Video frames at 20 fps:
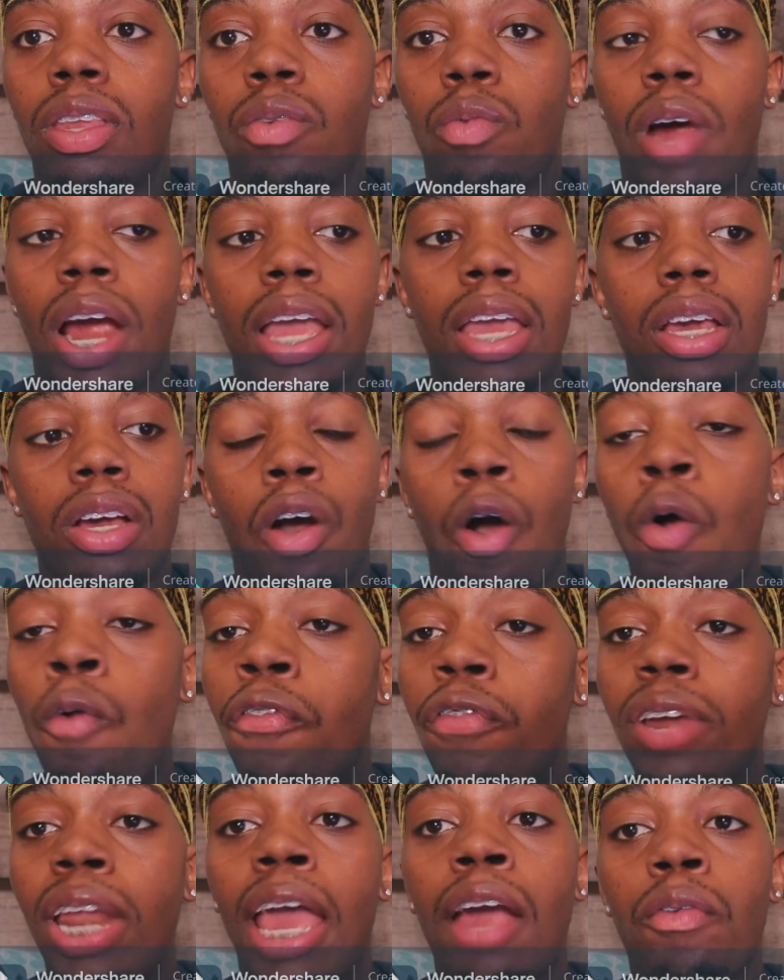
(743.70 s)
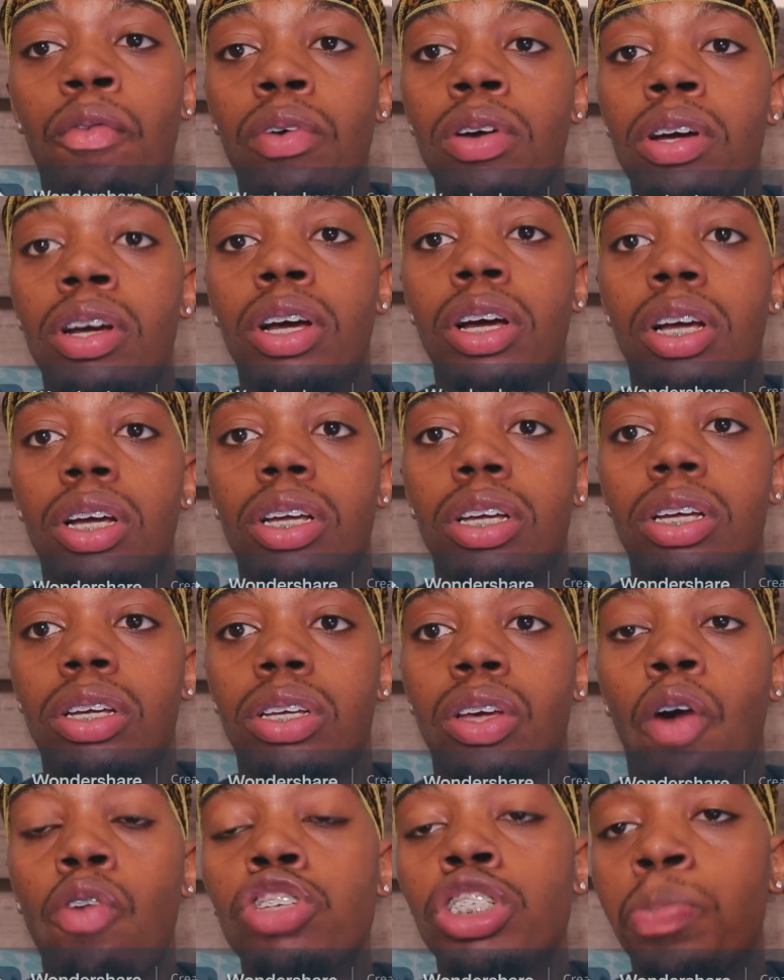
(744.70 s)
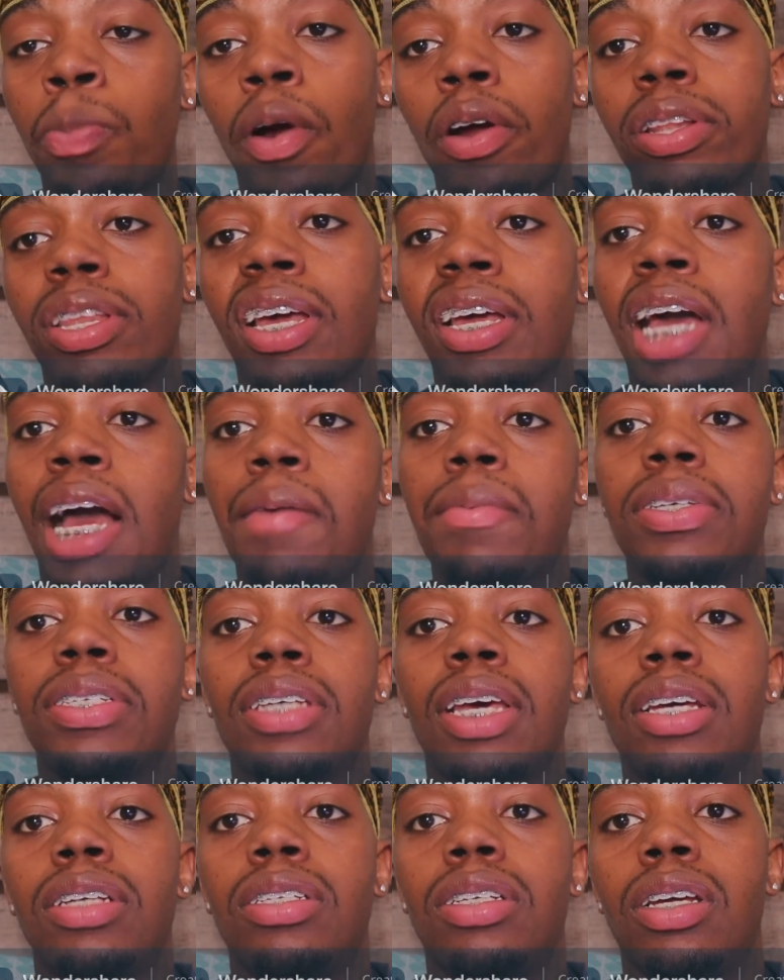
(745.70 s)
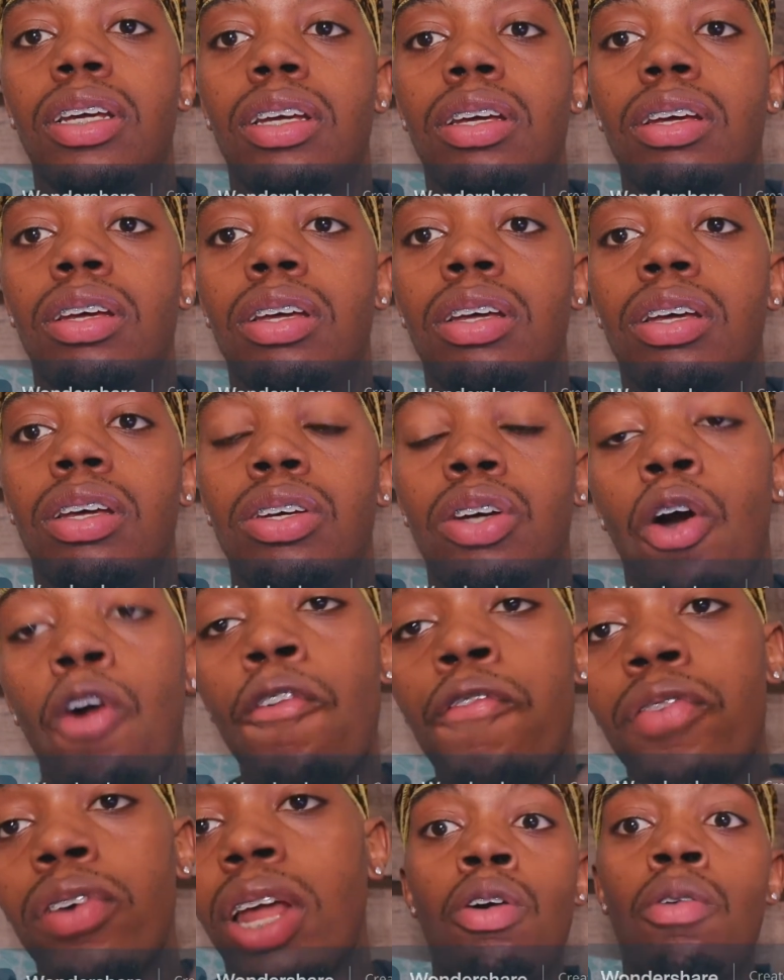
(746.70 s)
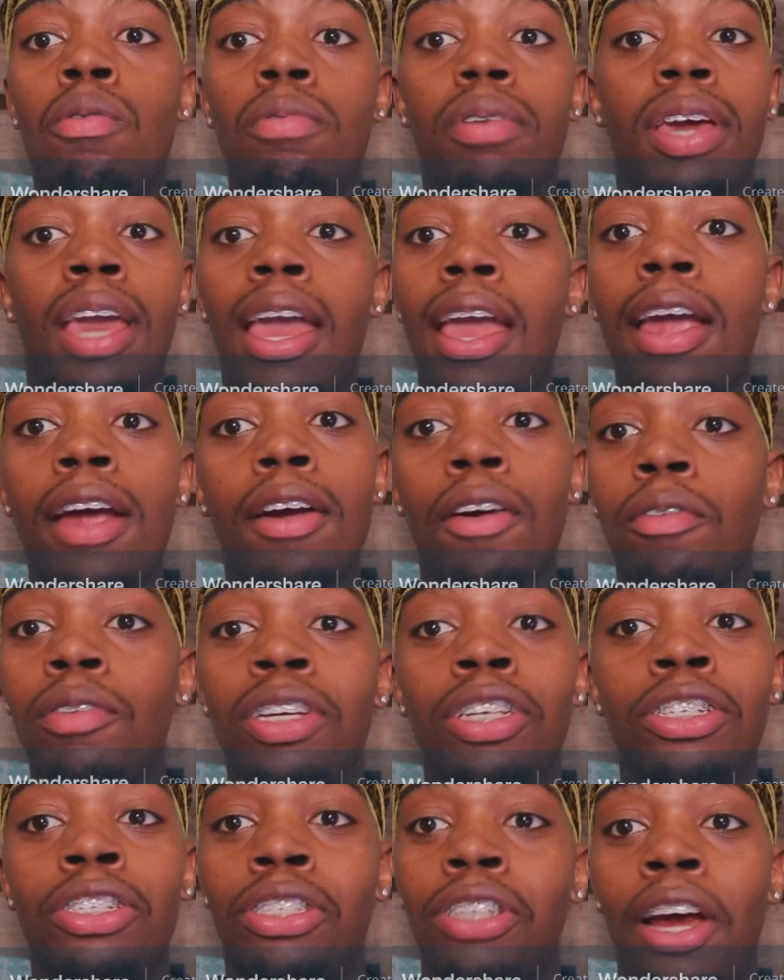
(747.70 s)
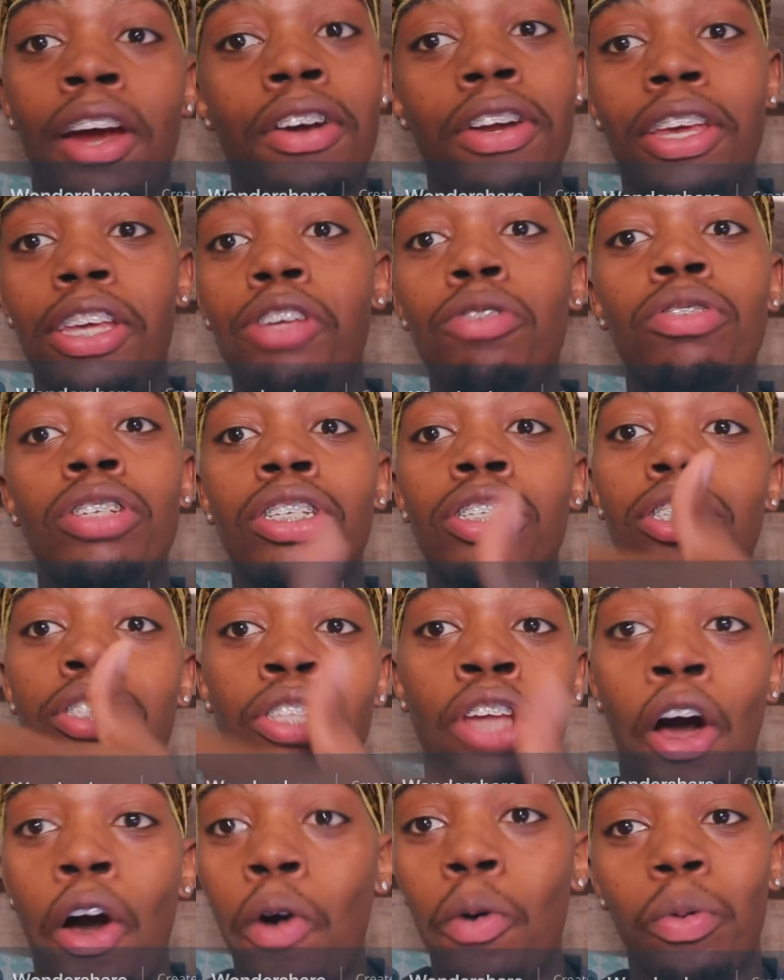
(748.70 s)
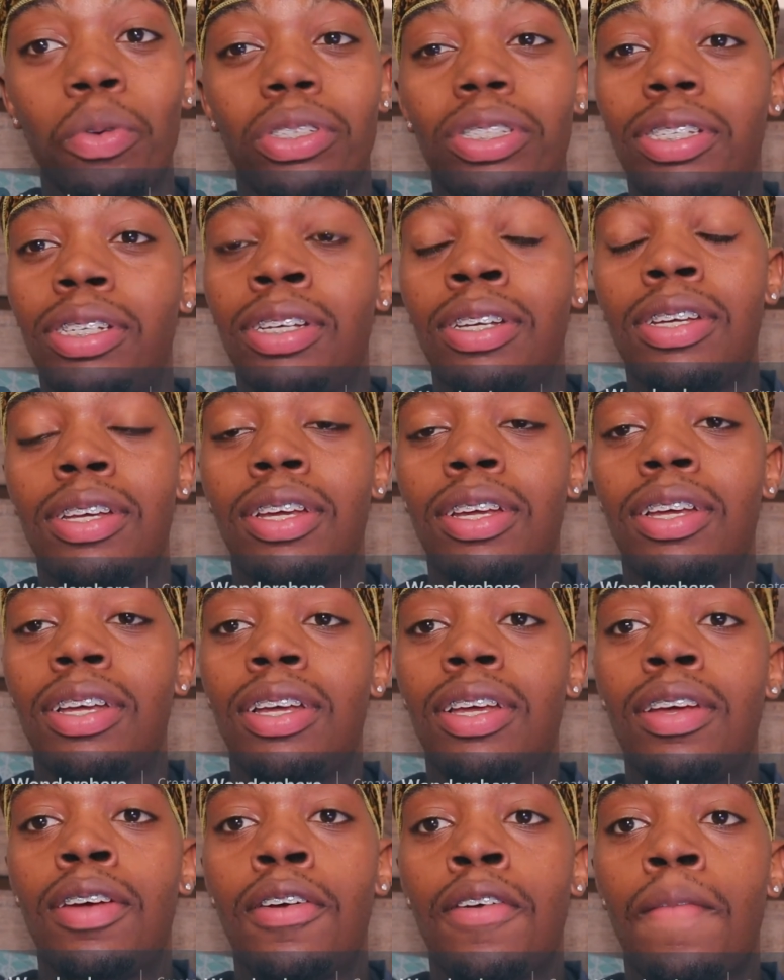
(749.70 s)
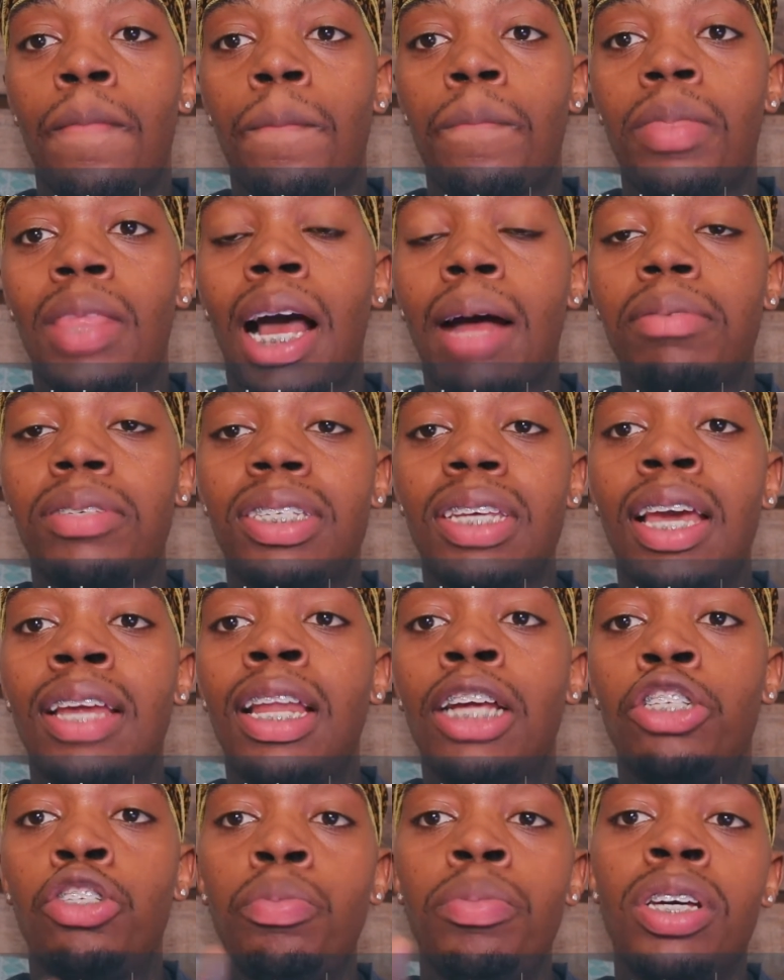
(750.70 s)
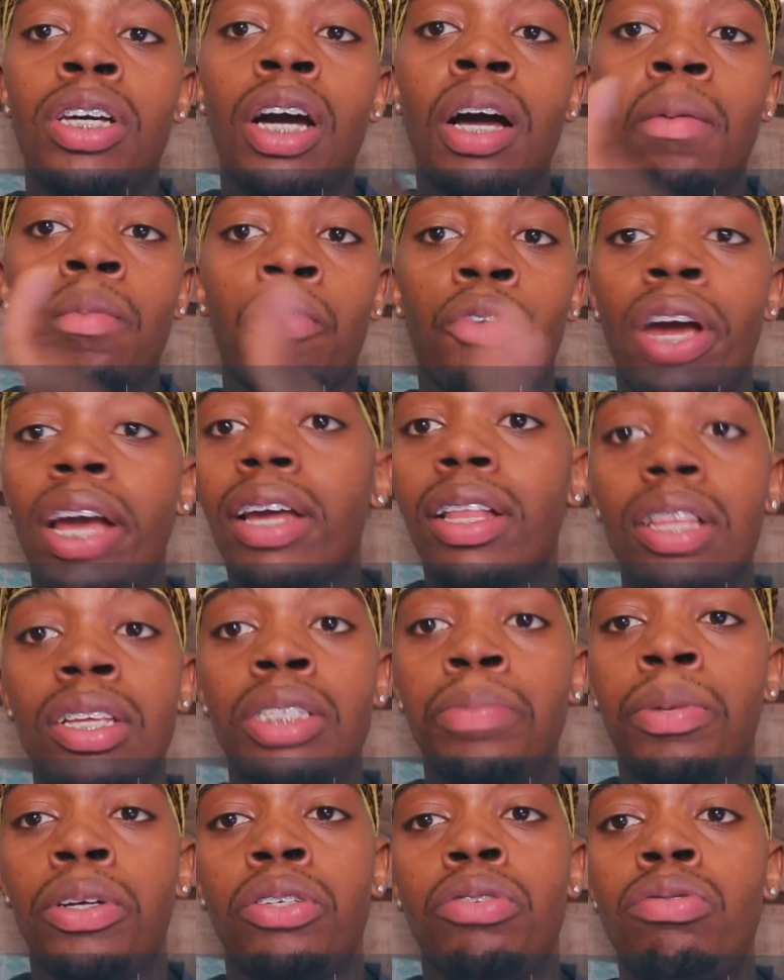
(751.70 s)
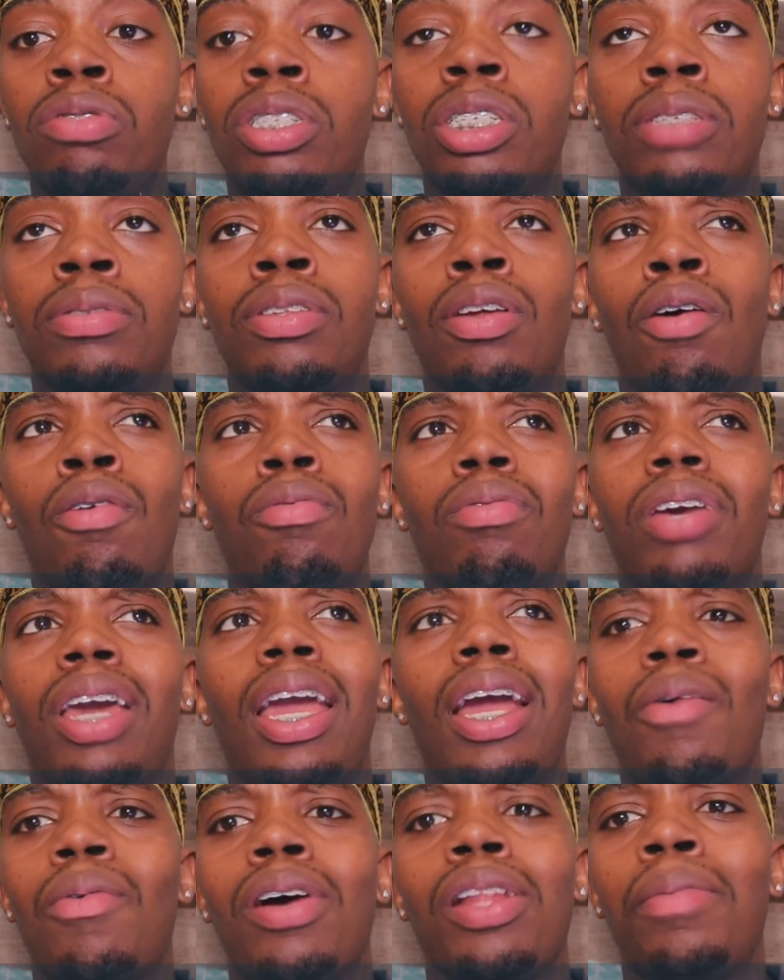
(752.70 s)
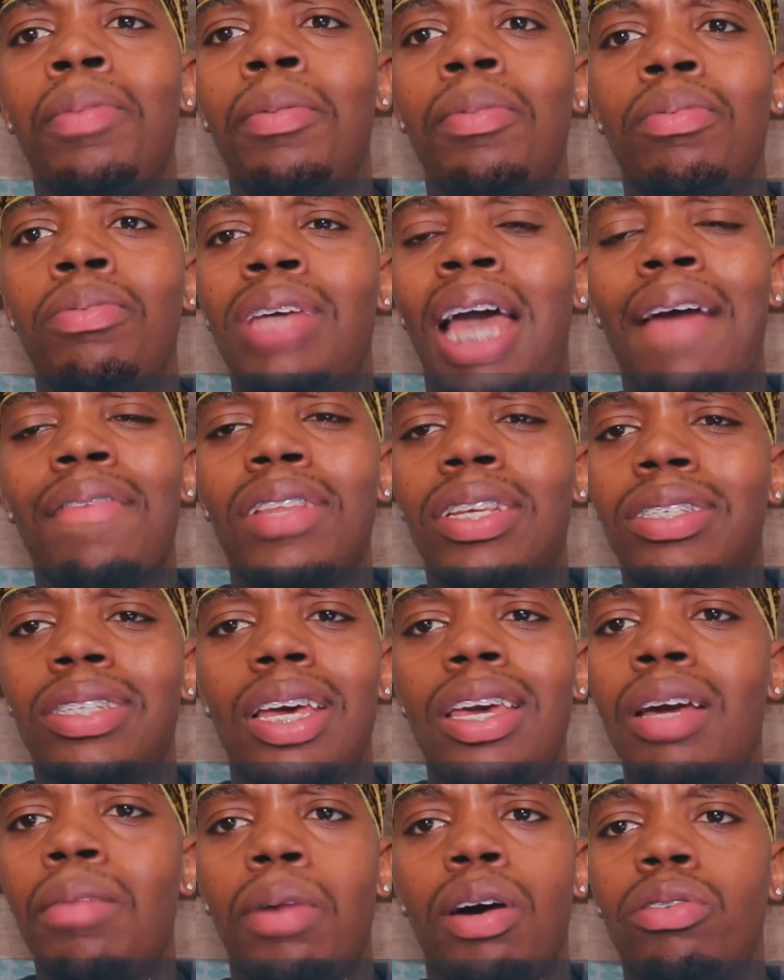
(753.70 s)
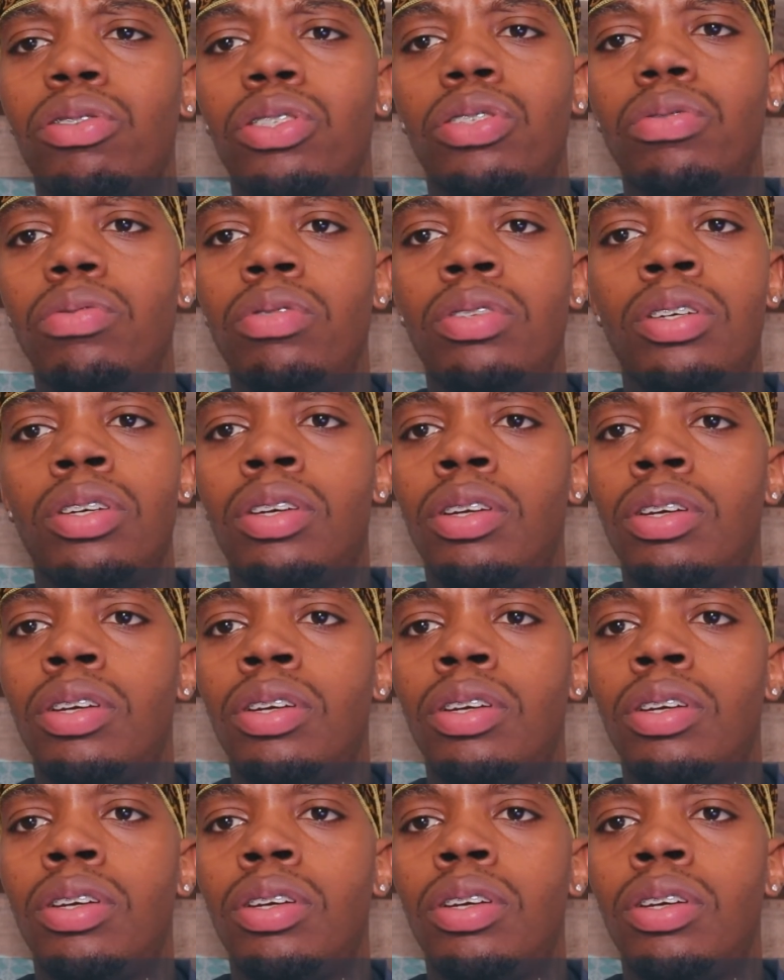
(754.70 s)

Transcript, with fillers: Right? Go for that run. Go spark that conversation. Go for you don't care on this journey. You just don't. Not saying that you become reckless, but you just don't care what other people have to say about you.